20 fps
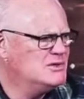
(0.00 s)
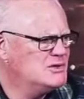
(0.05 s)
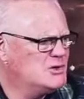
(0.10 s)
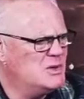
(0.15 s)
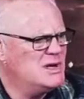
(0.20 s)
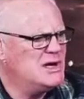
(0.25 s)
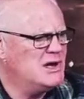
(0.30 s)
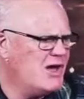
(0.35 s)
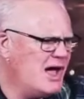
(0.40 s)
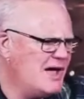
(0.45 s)

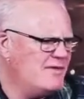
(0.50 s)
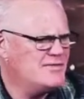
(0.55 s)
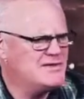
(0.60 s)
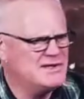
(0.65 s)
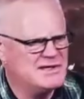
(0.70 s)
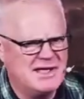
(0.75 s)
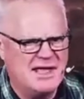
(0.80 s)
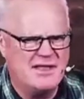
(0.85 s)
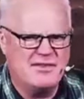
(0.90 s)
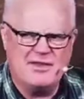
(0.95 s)
doing life
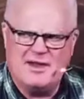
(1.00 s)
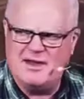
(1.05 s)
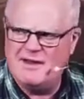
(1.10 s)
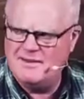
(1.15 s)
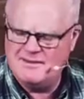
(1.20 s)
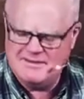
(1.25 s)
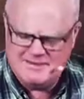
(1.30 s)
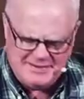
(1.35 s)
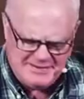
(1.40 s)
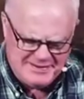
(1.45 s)
together.
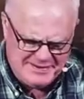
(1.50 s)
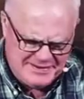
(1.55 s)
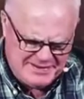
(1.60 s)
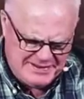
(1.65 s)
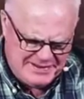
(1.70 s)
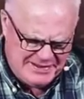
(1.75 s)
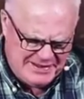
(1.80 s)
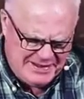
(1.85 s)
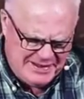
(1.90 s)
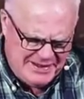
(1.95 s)

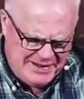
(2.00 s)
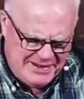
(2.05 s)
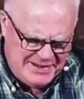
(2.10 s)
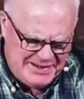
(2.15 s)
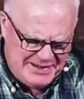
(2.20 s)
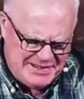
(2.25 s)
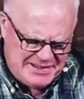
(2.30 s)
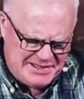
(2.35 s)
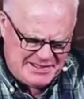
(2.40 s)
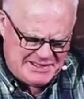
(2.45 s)

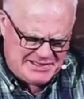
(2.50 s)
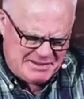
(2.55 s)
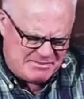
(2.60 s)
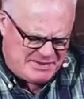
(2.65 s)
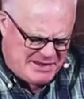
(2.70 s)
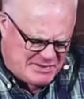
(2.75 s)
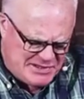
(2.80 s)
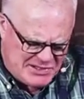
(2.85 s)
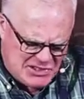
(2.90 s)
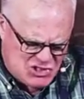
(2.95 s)
Some
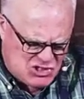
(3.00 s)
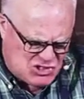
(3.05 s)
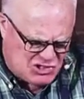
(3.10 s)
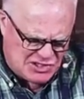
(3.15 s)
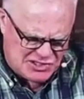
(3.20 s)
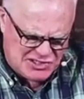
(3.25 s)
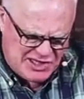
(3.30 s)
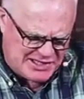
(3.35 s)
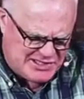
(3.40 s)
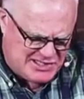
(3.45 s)
people in the
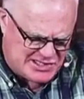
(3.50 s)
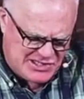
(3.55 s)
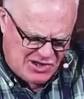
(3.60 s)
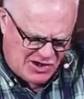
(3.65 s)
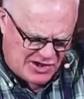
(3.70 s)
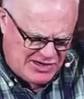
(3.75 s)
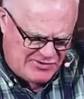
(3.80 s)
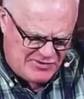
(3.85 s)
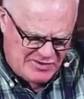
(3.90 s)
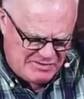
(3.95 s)
church I just
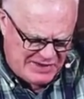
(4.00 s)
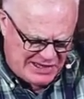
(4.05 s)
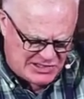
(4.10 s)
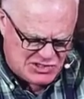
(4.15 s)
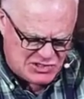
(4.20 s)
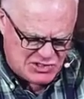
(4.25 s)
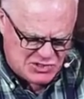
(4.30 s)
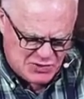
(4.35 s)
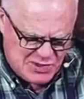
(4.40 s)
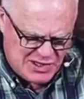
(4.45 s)
can't even
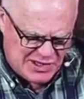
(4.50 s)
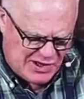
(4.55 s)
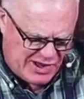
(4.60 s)
imagine doing